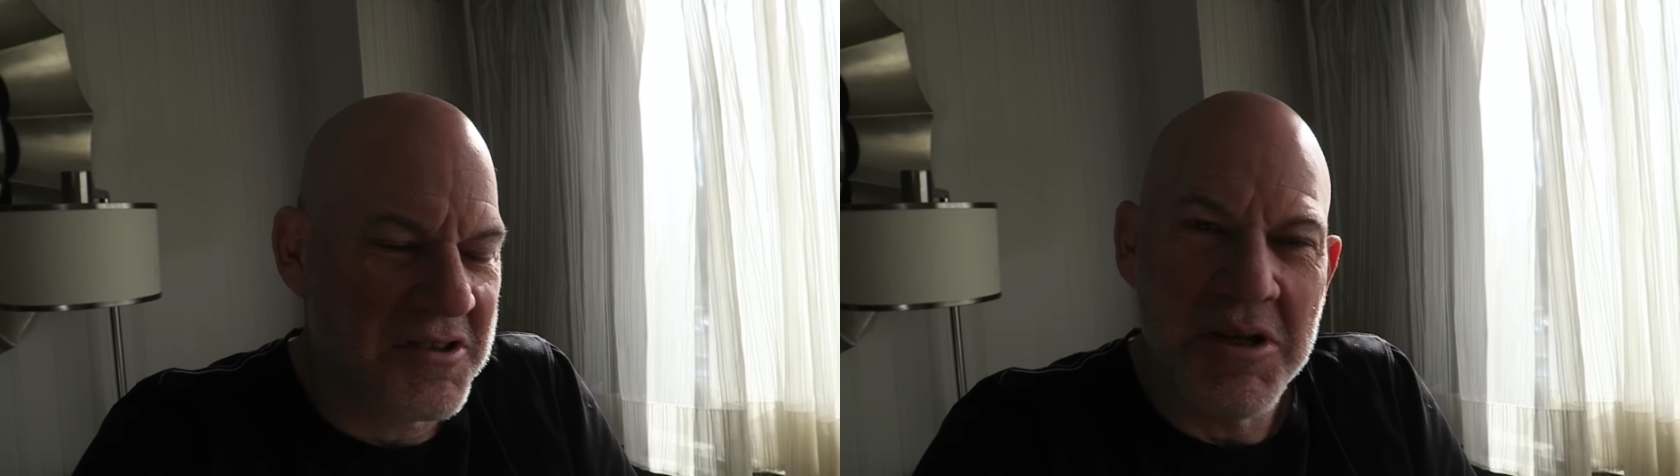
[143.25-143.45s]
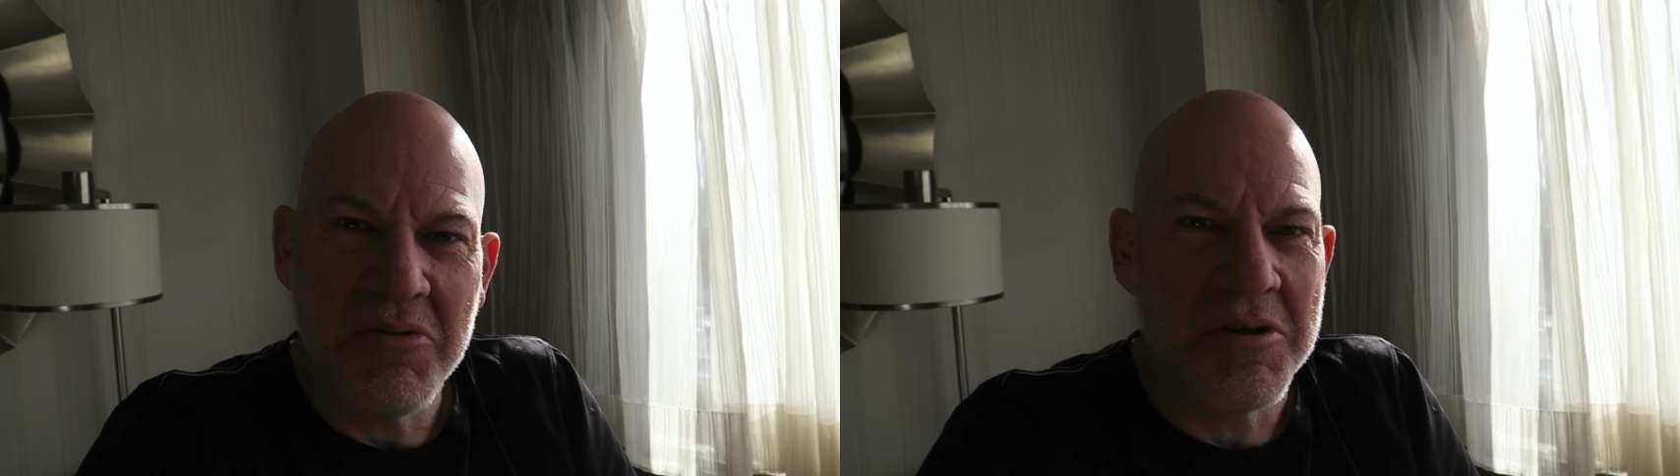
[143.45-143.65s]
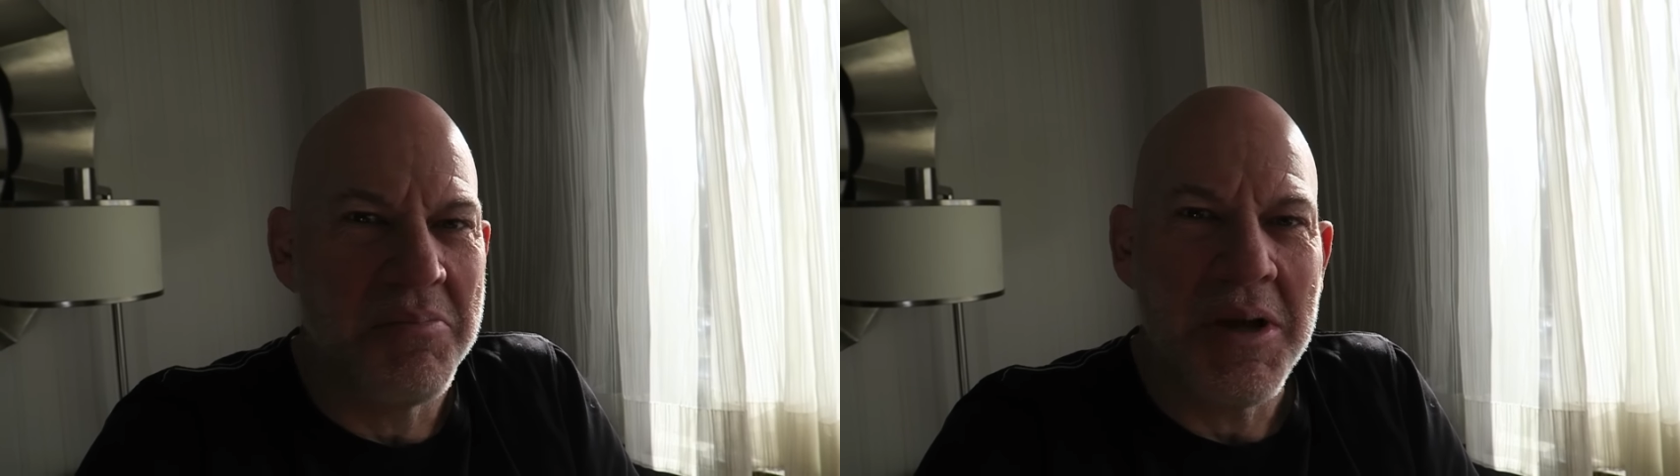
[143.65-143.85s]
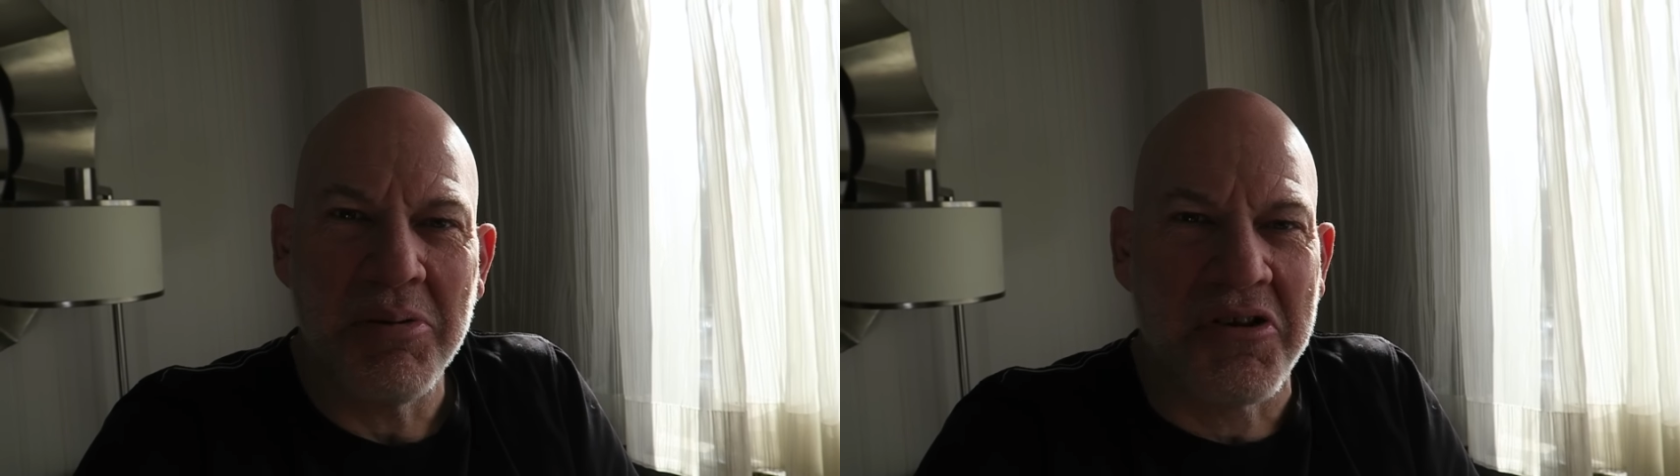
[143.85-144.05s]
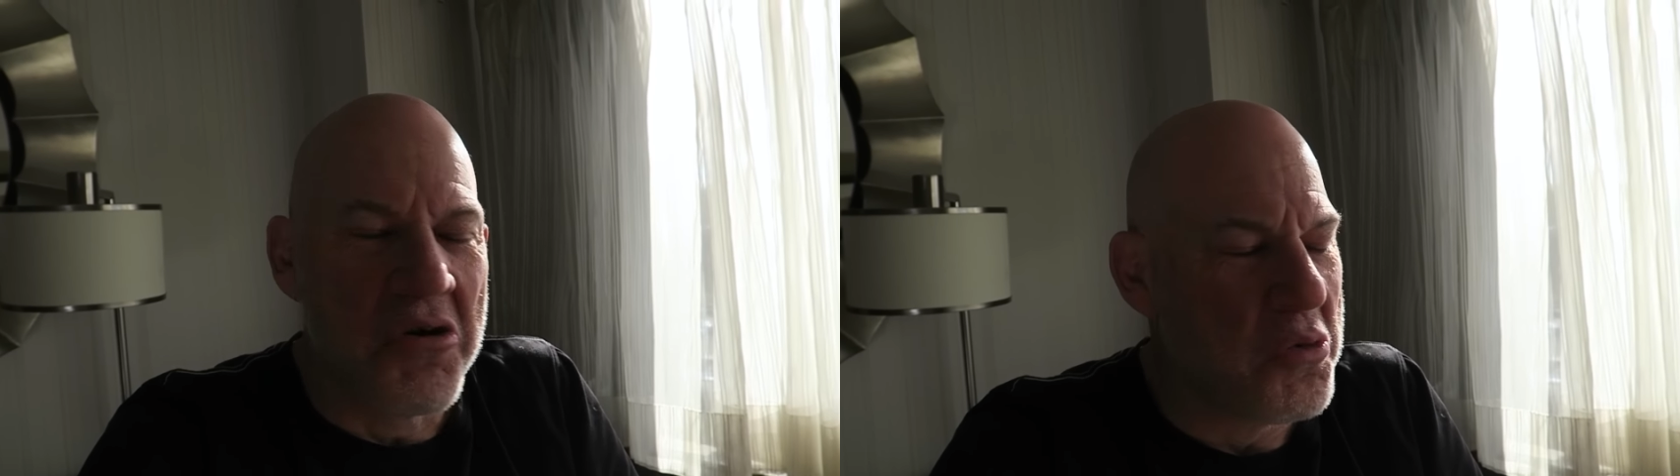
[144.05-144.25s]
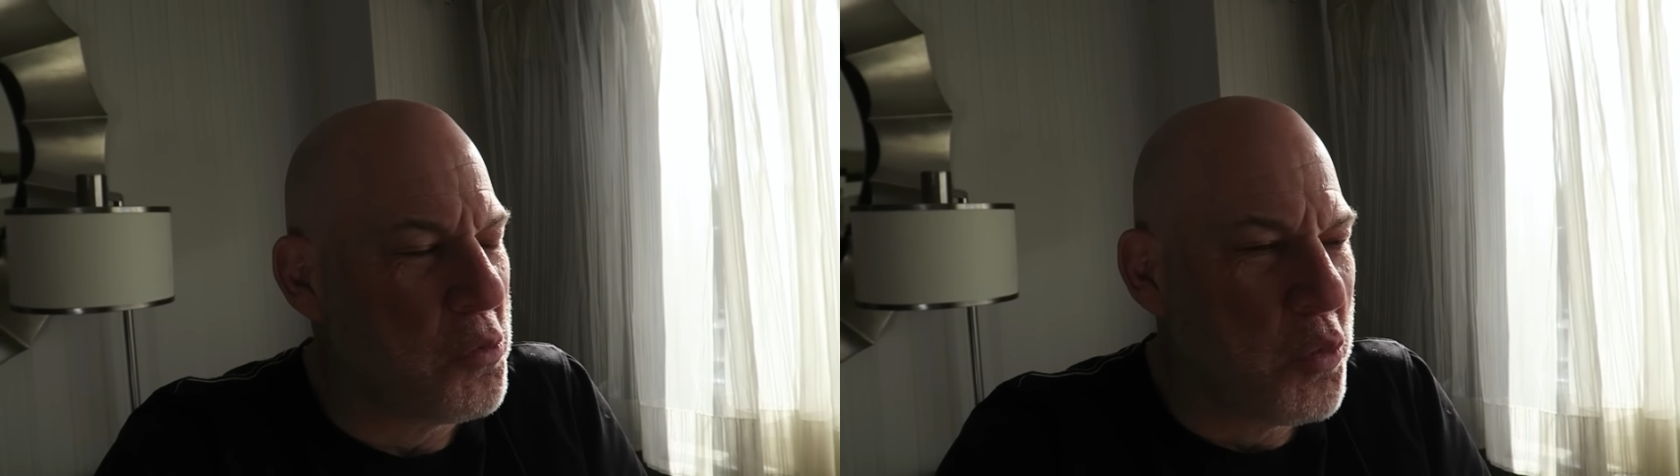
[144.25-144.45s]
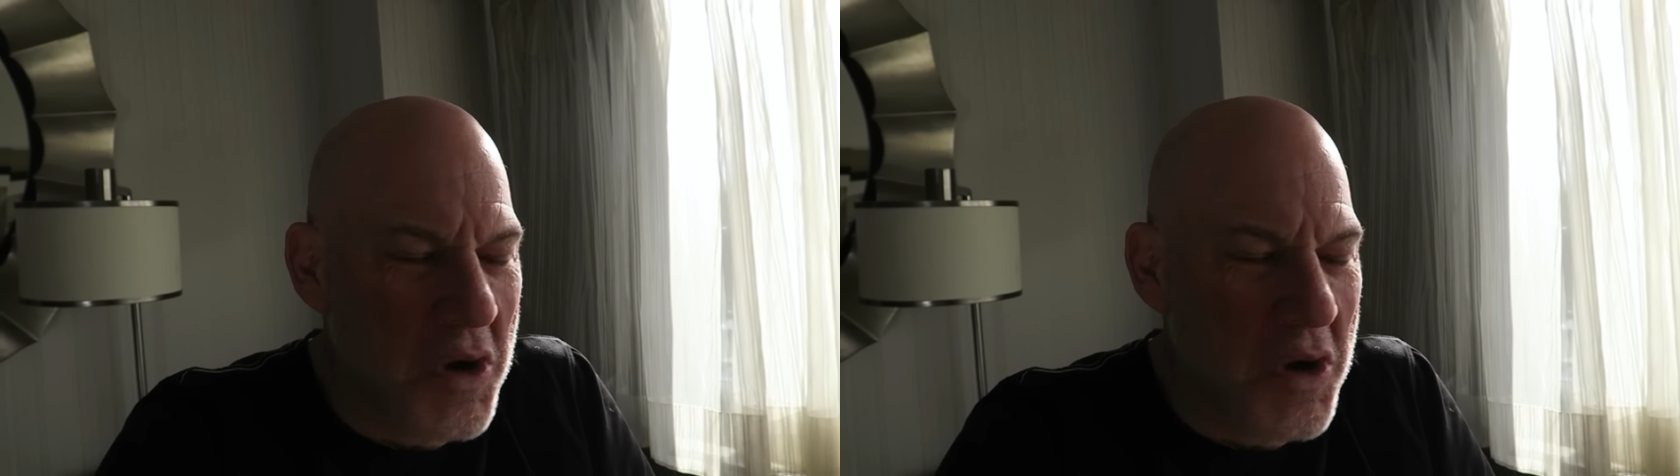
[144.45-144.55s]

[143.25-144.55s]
seems to be able to